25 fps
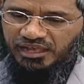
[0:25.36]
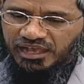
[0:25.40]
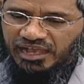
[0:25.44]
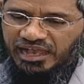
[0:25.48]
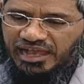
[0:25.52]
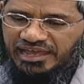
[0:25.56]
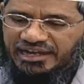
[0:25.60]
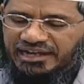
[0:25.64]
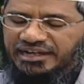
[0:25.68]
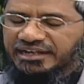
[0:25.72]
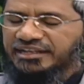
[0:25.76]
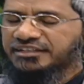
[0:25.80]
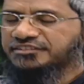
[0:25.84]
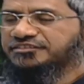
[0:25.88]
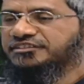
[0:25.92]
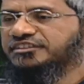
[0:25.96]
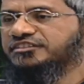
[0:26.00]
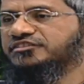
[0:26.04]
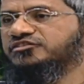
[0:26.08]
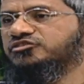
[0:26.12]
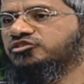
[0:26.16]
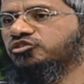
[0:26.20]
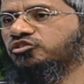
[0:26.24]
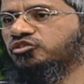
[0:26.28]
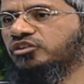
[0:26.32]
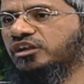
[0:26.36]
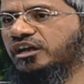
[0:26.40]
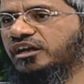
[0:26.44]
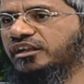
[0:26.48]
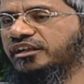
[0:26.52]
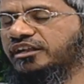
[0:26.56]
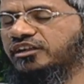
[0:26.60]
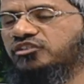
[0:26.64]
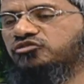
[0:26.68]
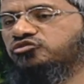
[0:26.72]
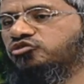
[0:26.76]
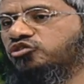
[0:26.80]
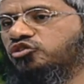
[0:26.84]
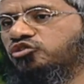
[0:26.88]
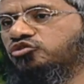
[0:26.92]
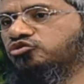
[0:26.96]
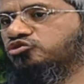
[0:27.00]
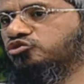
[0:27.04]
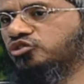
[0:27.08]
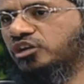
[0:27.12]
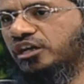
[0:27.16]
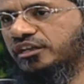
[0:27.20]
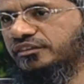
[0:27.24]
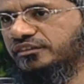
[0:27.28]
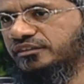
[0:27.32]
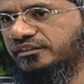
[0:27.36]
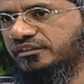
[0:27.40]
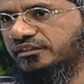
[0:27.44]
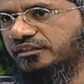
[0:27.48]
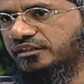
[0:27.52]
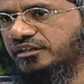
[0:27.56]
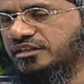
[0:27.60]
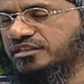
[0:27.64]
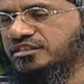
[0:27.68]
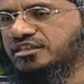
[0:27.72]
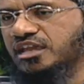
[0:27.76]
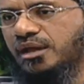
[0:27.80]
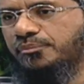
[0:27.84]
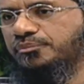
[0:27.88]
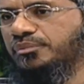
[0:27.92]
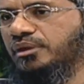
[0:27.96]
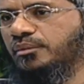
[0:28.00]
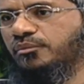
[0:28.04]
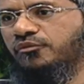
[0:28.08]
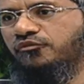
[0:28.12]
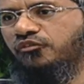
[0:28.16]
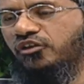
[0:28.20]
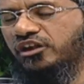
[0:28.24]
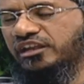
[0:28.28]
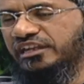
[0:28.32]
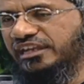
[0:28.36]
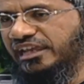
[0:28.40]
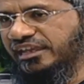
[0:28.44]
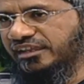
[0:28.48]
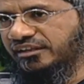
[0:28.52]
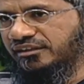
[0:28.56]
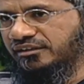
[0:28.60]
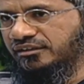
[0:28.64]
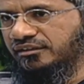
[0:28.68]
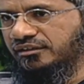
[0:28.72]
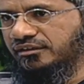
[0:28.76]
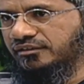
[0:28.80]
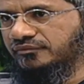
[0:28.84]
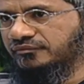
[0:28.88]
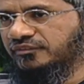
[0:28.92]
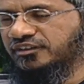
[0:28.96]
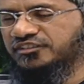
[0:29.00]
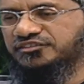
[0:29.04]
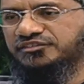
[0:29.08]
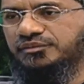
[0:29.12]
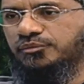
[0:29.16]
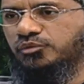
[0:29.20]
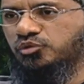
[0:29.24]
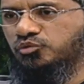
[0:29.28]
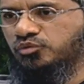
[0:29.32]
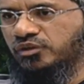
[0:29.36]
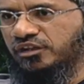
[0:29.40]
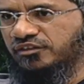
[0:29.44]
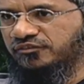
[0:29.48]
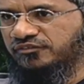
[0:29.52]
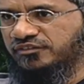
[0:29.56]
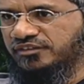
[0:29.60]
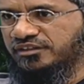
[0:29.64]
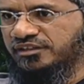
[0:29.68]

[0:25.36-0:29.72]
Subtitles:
And Allah says in the Quran in Surah Hujurat, chapter number 49, verse number 12,